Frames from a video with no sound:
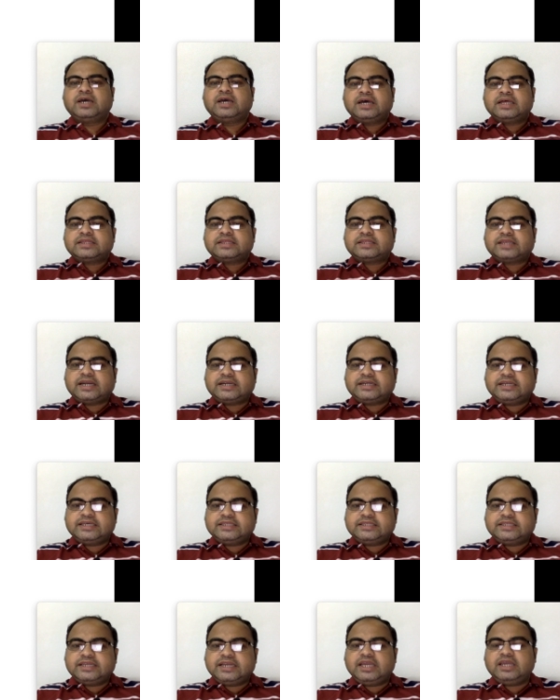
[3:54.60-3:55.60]

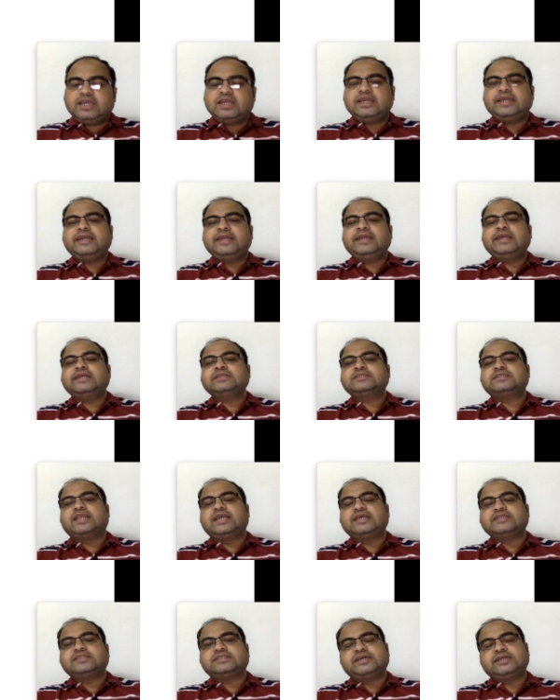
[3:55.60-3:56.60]
33 is
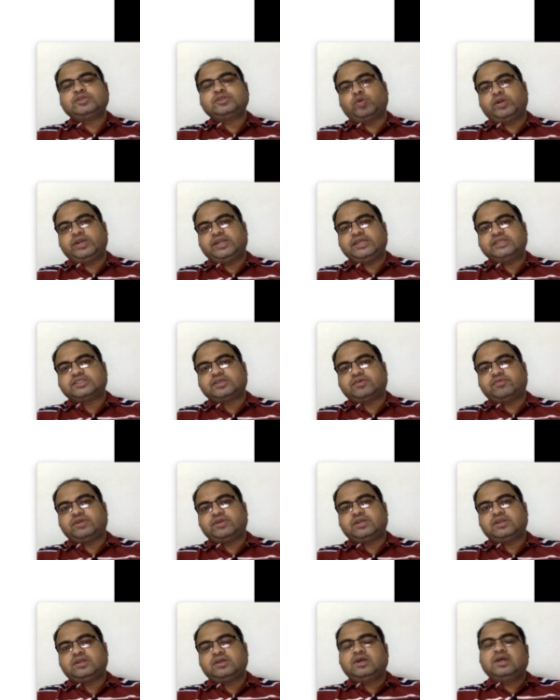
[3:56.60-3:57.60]
less than 27.
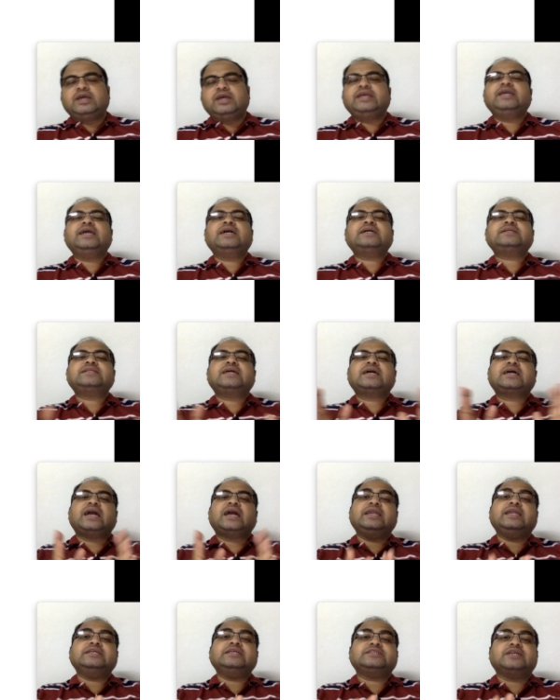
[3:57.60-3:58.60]
Here the
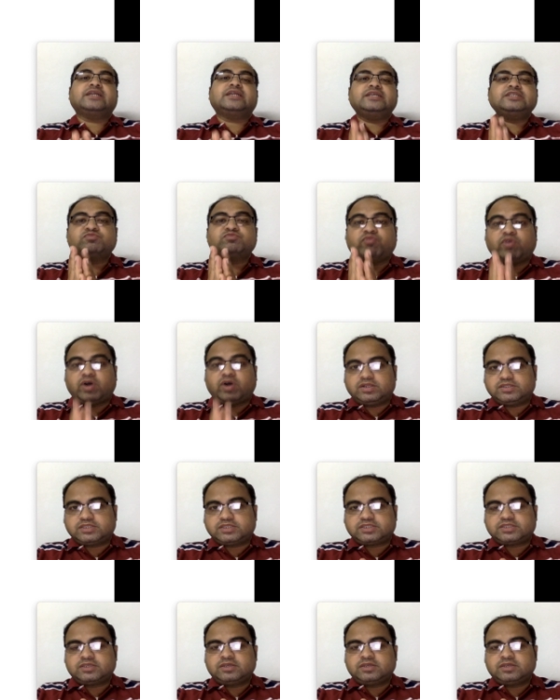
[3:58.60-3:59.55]
condition is false.